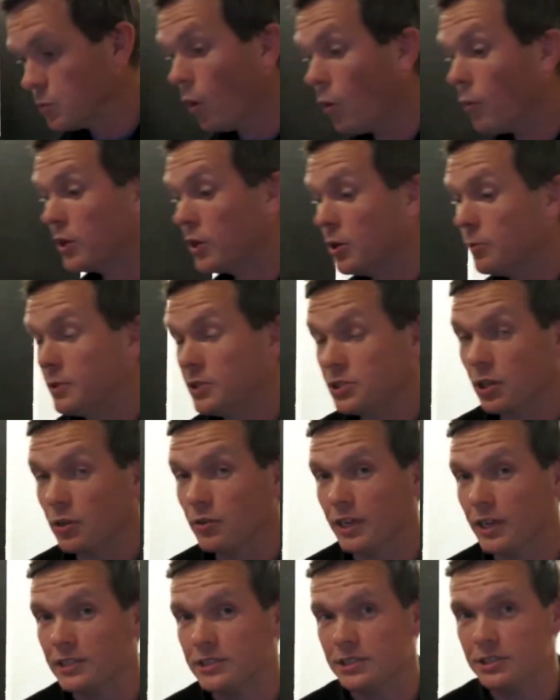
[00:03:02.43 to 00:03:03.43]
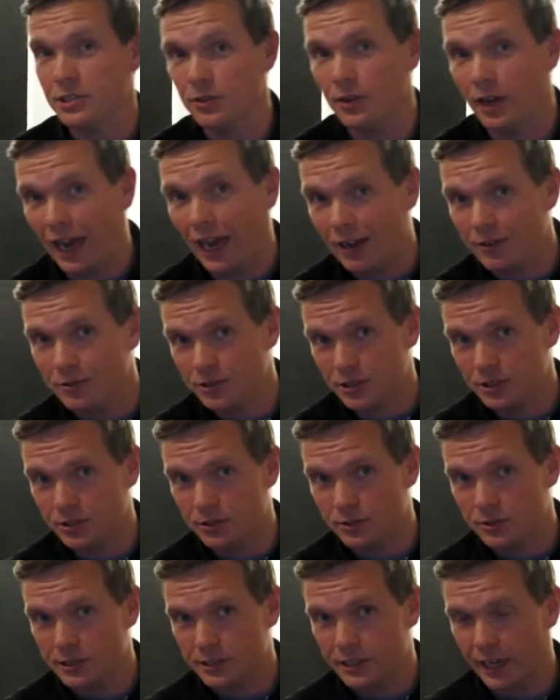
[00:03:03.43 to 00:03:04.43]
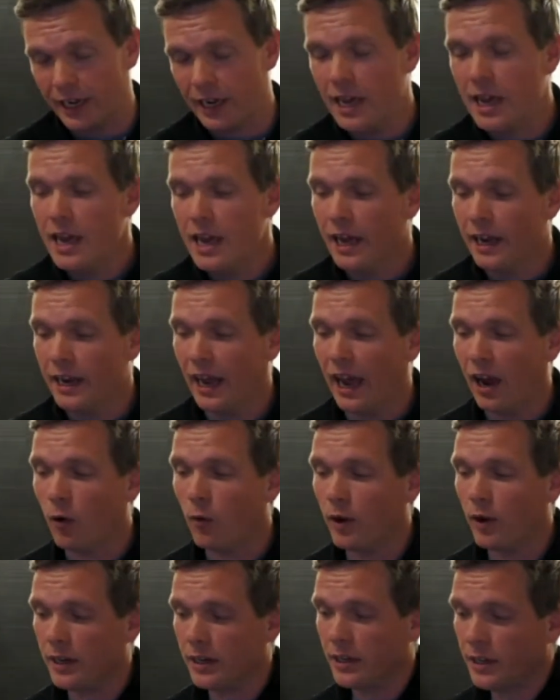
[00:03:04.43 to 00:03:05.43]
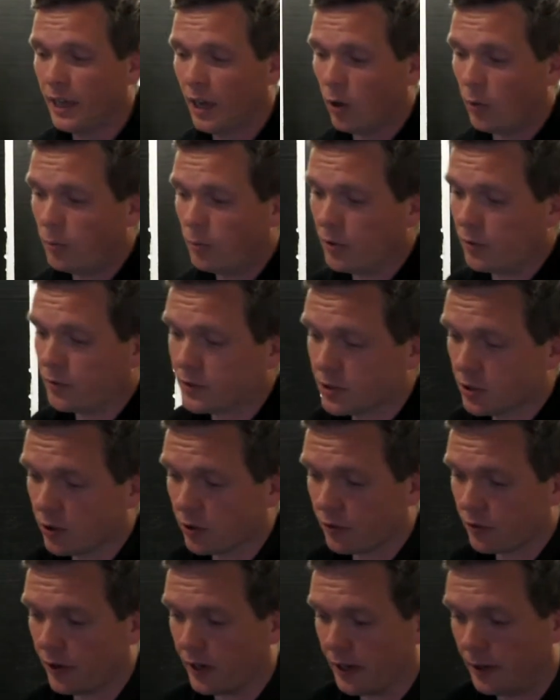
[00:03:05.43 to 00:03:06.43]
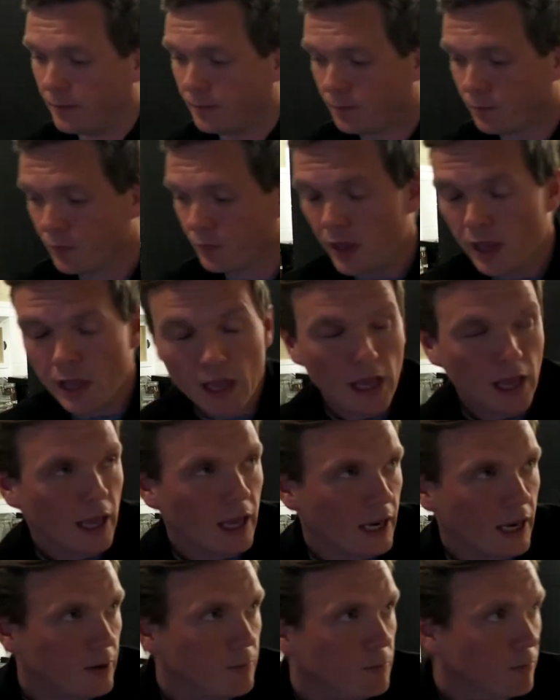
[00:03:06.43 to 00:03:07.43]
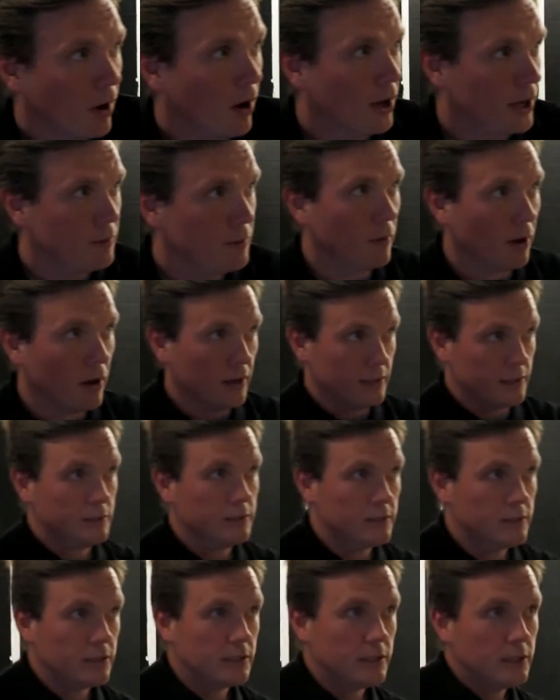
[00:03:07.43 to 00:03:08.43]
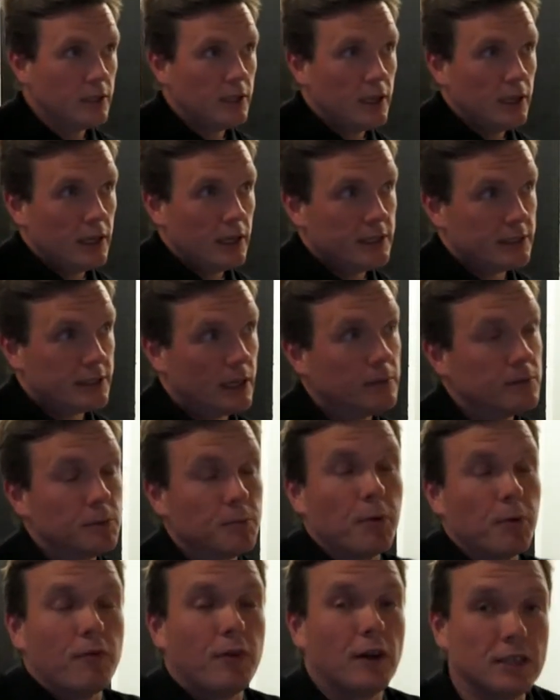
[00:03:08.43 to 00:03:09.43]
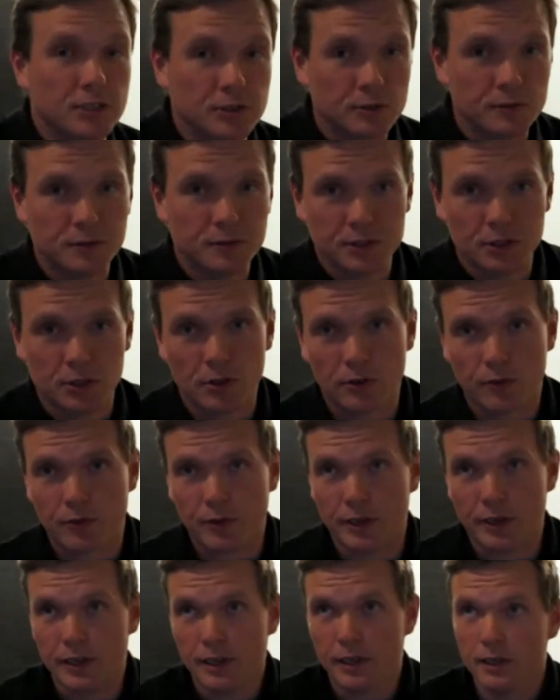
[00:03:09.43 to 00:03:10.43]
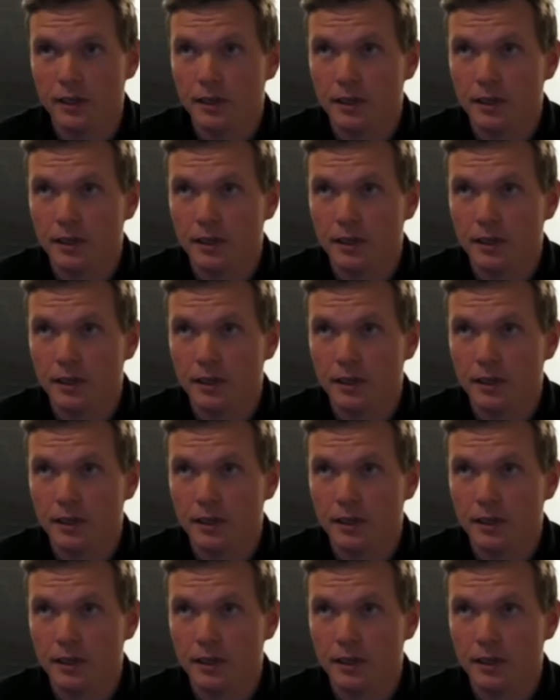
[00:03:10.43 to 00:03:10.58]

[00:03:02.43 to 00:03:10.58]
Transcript: what we're going to be showcasing you how to use today and how it can help your photography. In my mind, in terms of professional photography,